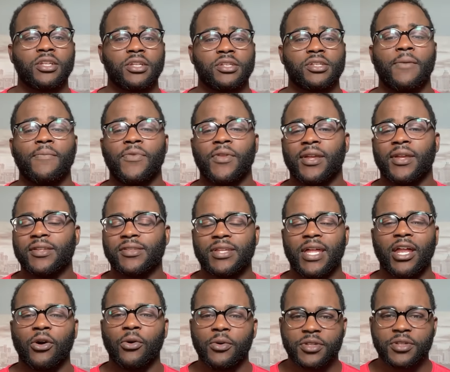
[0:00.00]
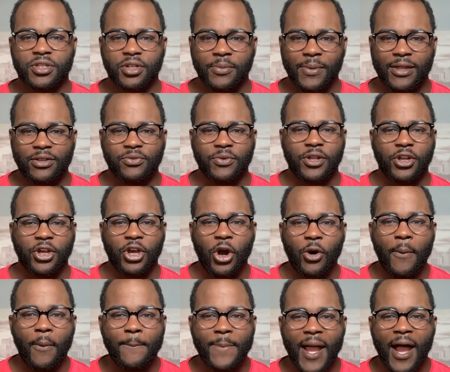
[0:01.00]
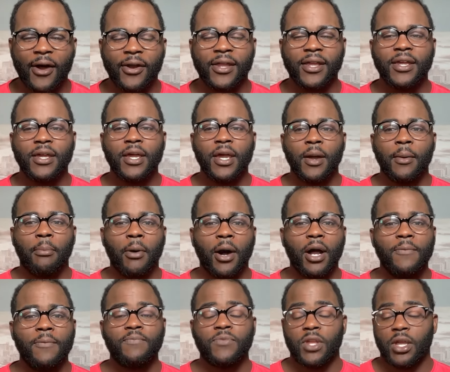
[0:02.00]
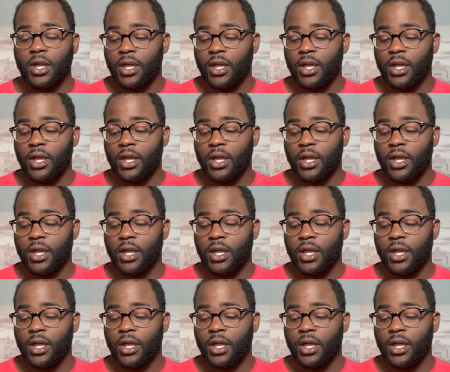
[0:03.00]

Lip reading: something is not always the best way to go about it. But